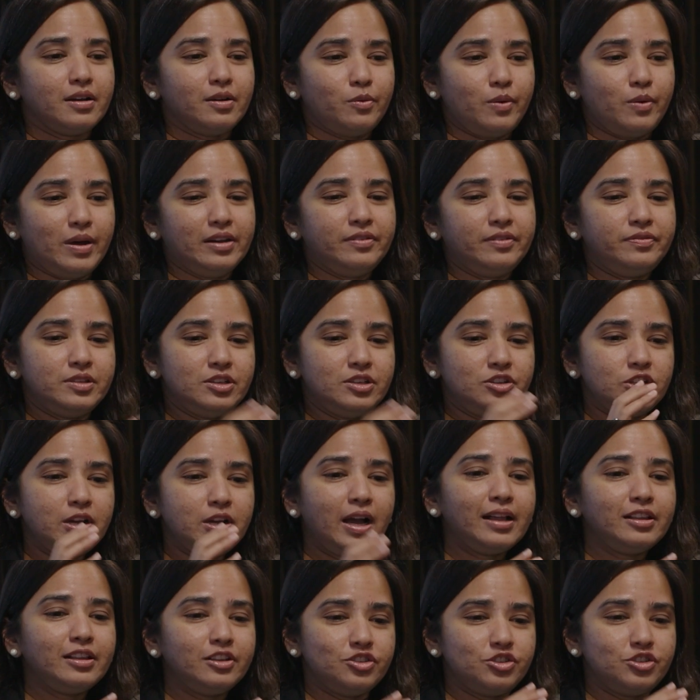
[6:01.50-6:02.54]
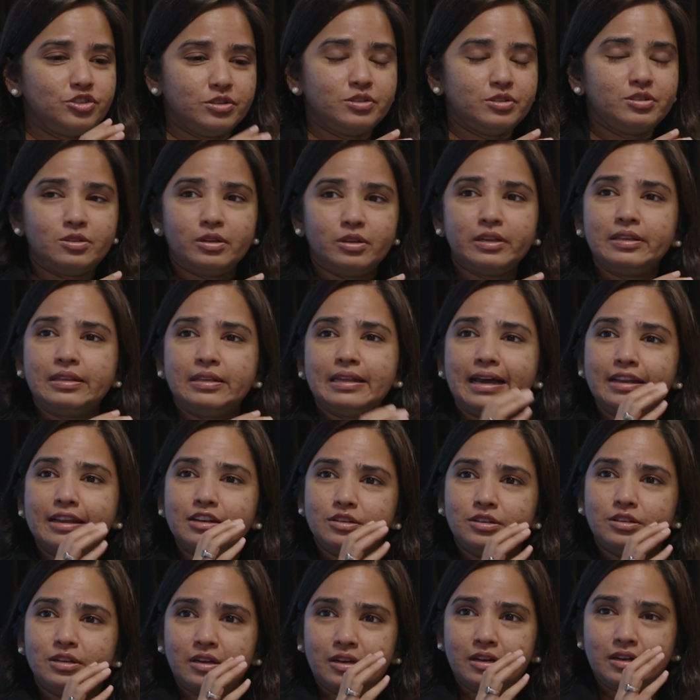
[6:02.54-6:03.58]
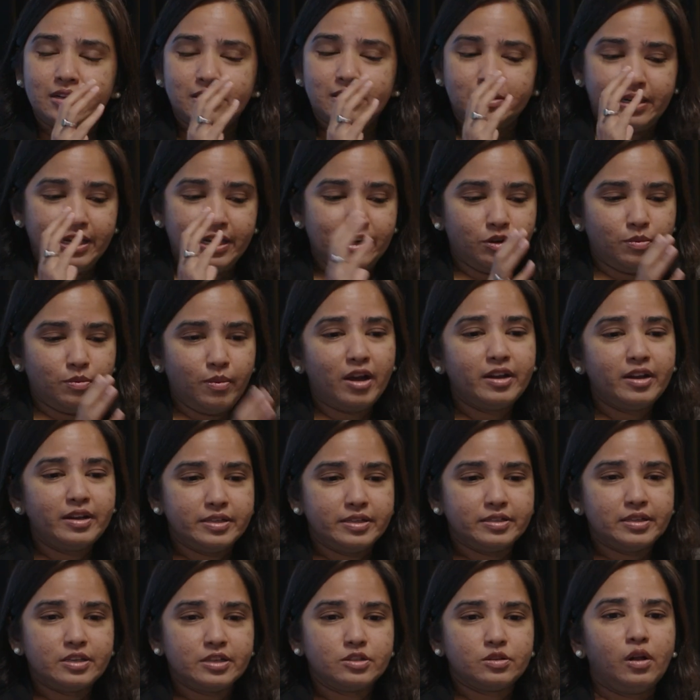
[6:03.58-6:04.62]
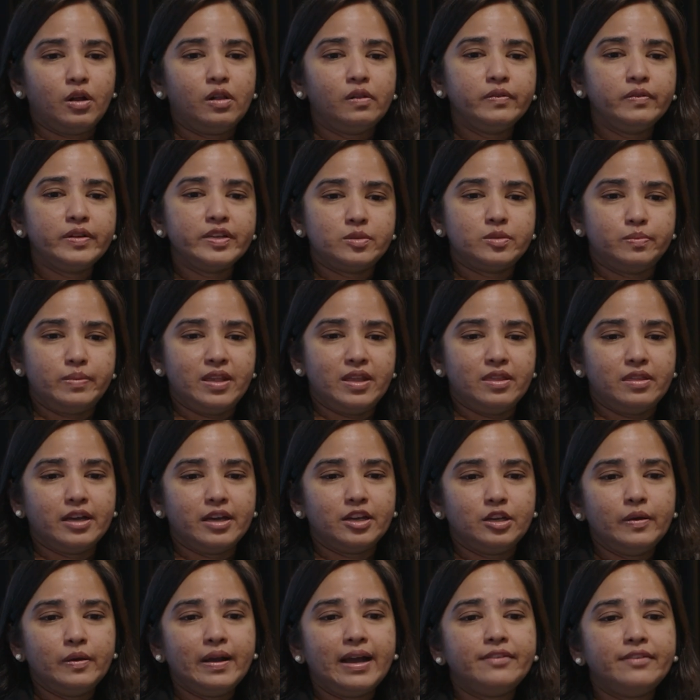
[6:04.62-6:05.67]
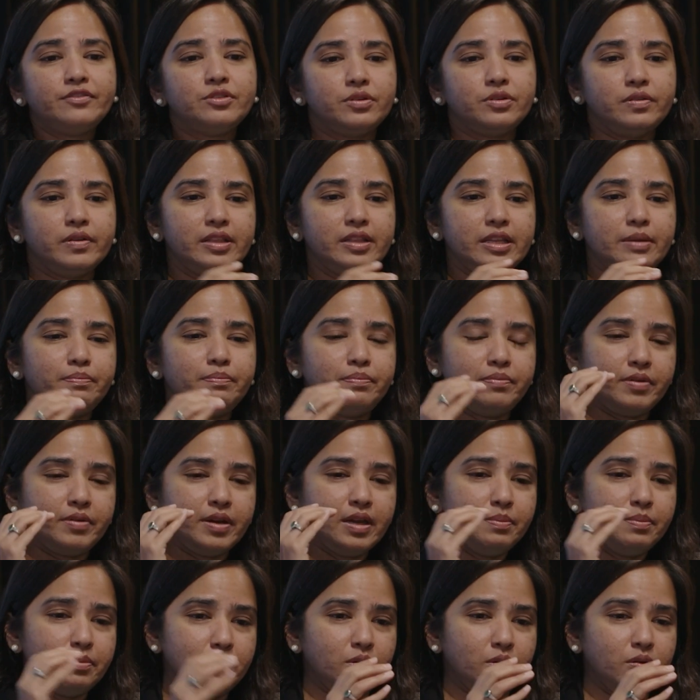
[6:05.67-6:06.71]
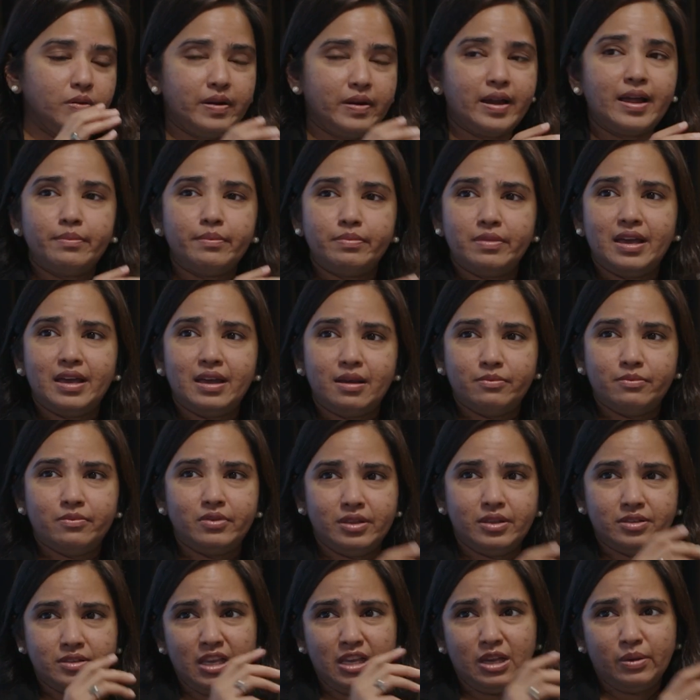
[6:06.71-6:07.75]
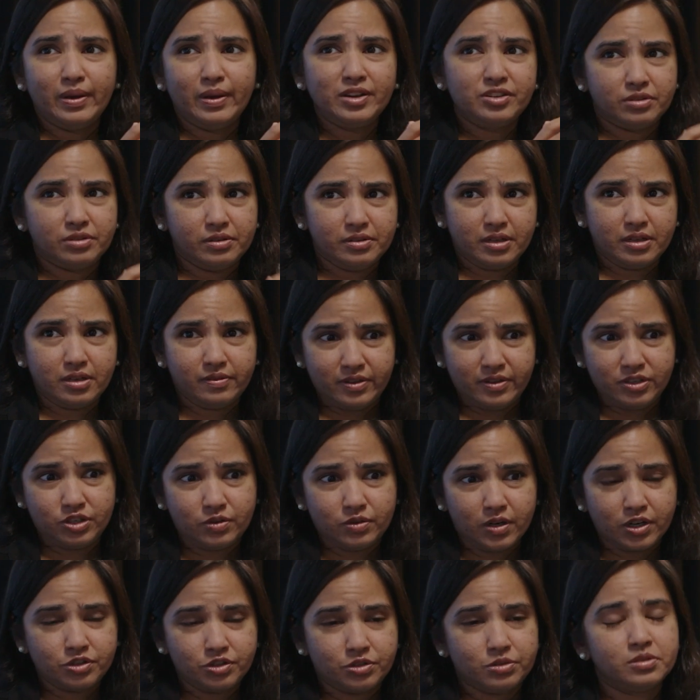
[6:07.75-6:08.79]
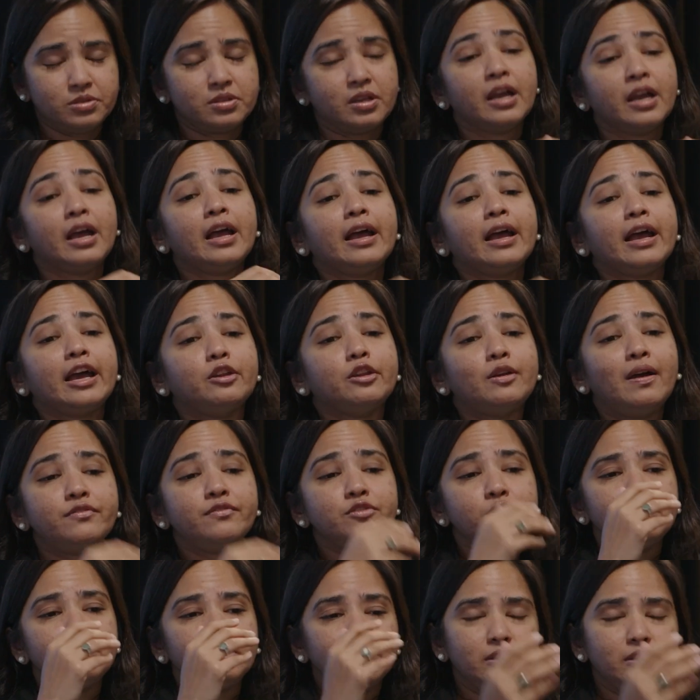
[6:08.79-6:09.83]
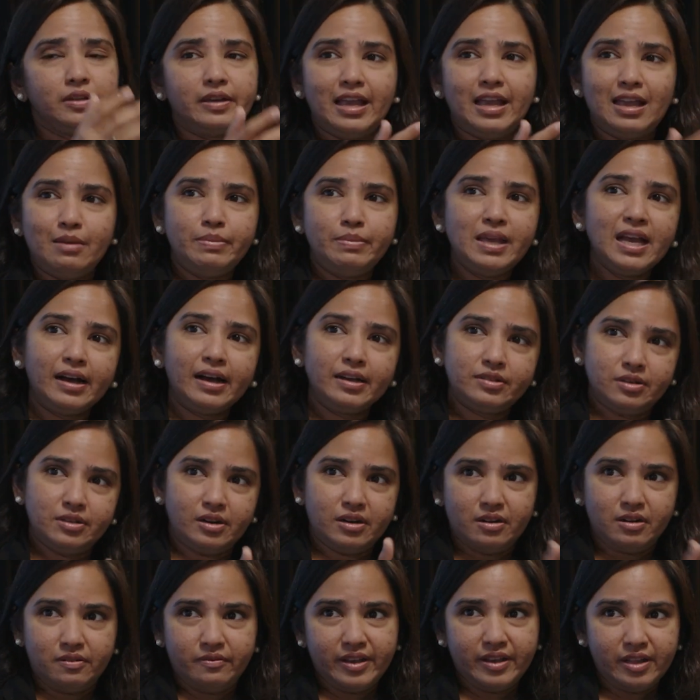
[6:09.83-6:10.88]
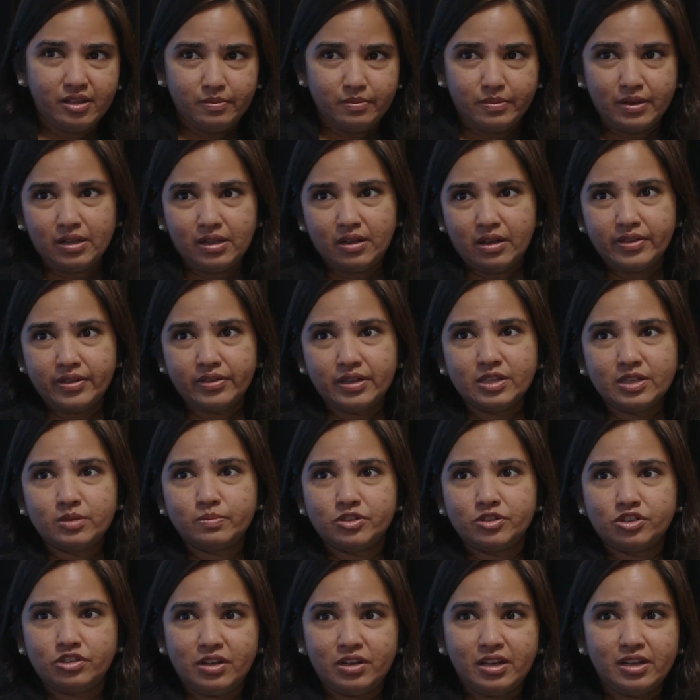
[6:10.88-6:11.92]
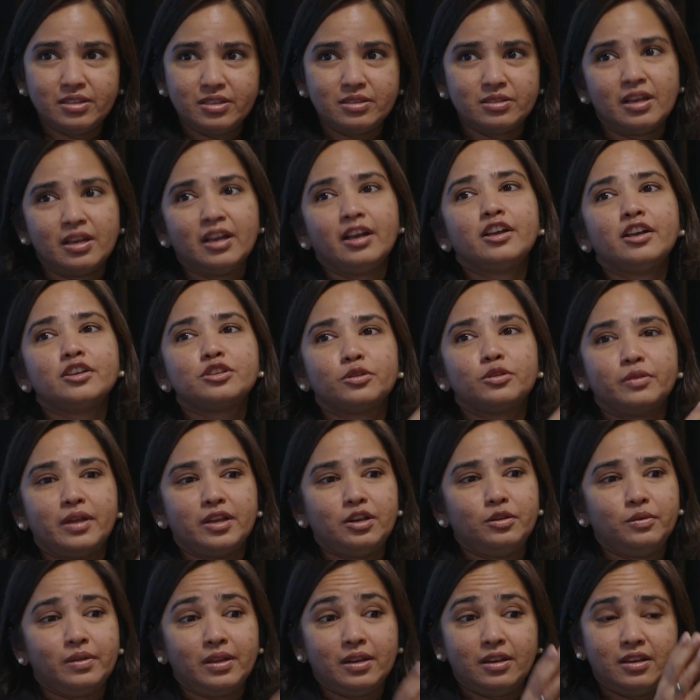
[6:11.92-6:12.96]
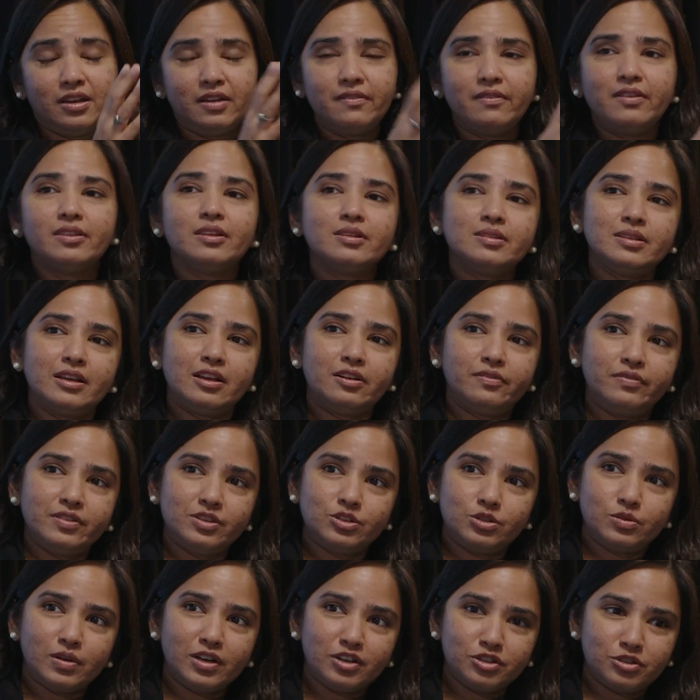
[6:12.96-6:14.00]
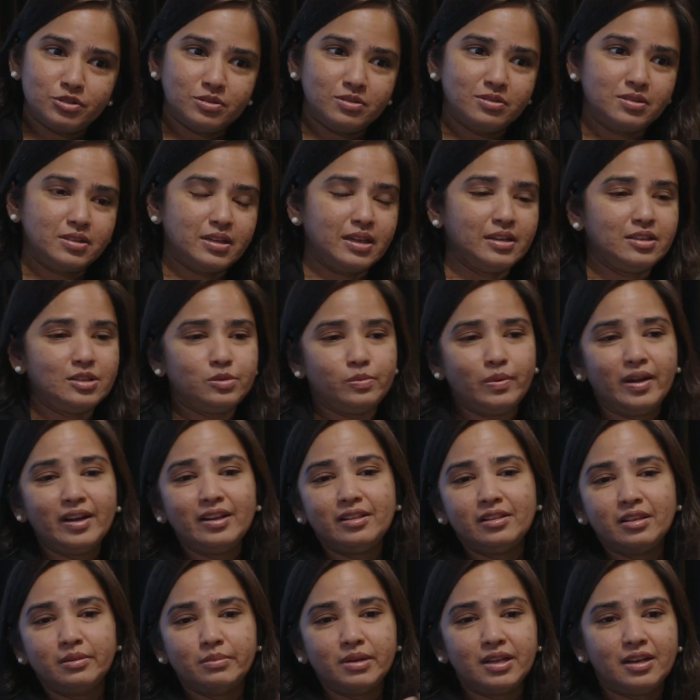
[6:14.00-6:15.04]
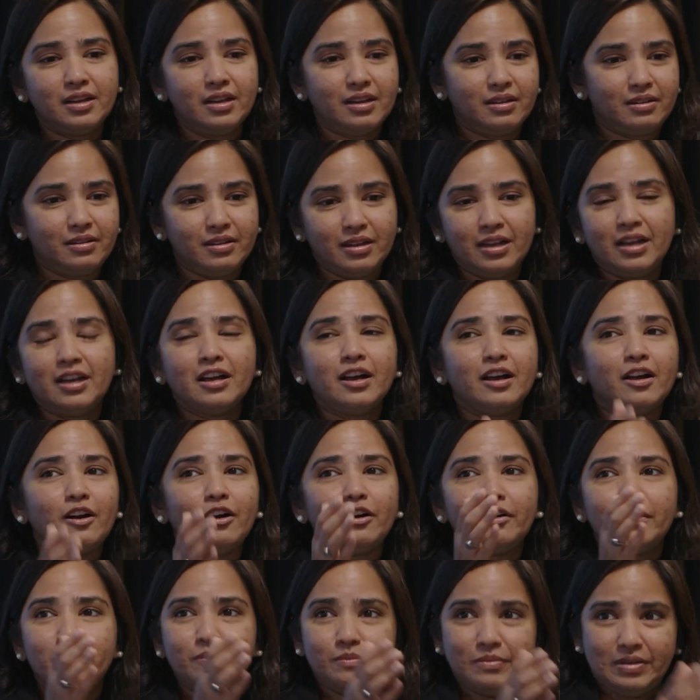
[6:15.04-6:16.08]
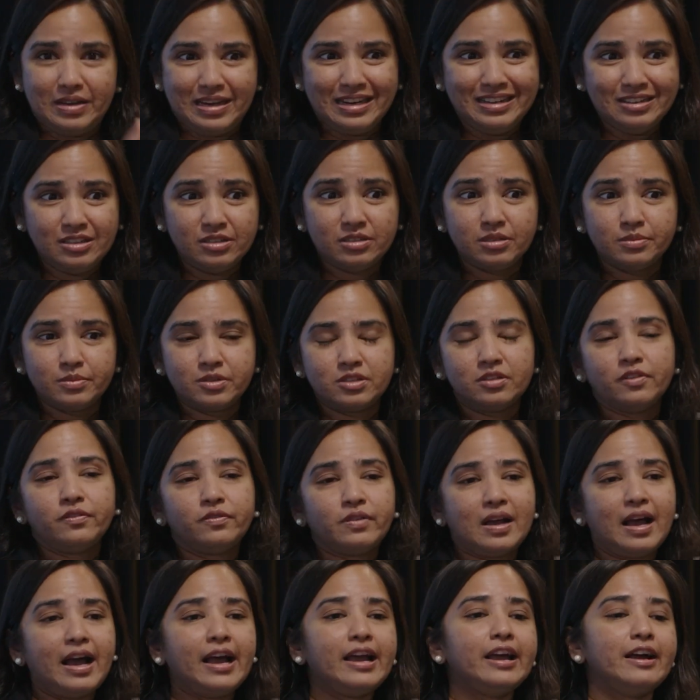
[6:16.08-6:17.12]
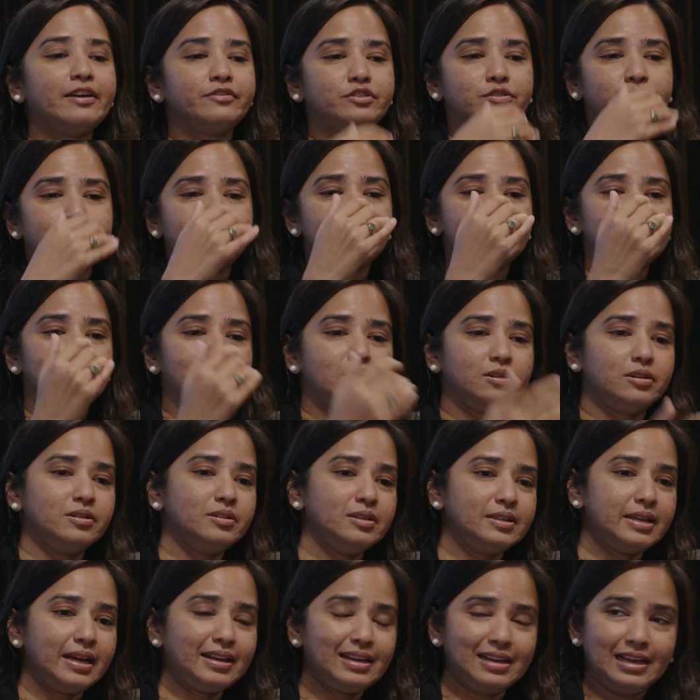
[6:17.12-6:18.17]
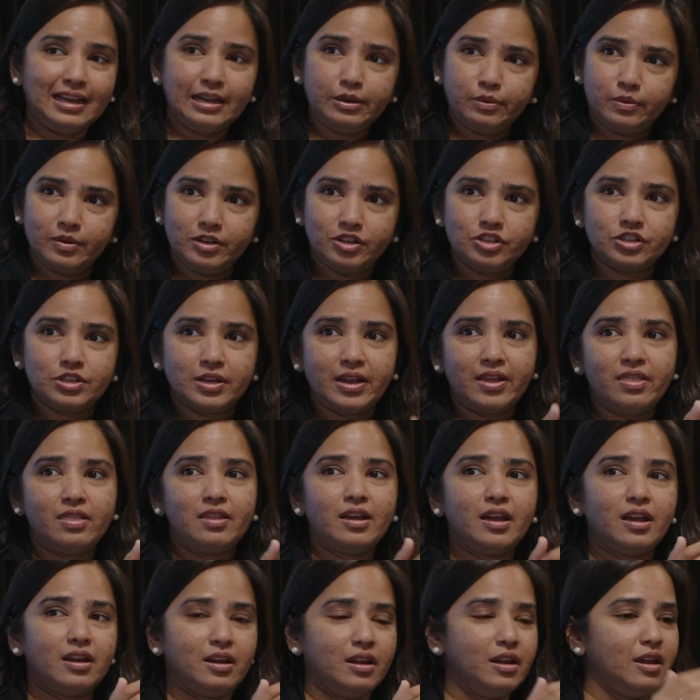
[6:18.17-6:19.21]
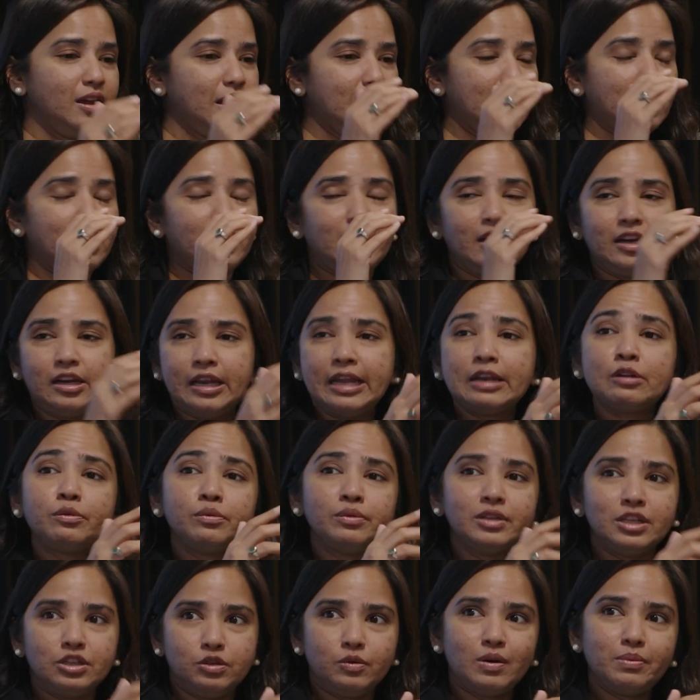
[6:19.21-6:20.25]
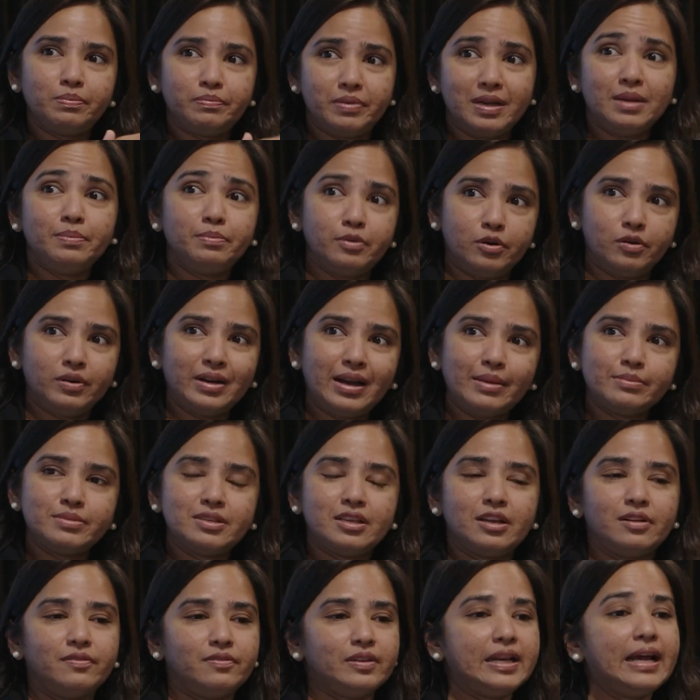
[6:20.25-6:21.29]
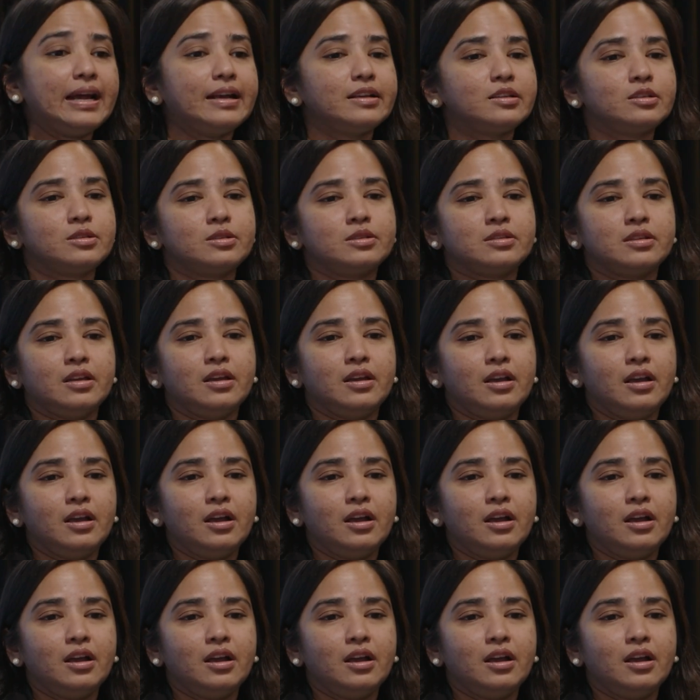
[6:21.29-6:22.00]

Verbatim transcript: One of the challenges in that uh, in robotics has always been that you have to really pre-program them with a sequential set of instructions, and you have to learn the A P Is that are available on these machines so that you can give it the set of instructions. And it's very limiting uh, in terms of I have to first learn that language, and then it can only do a pre-programmed set of tasks.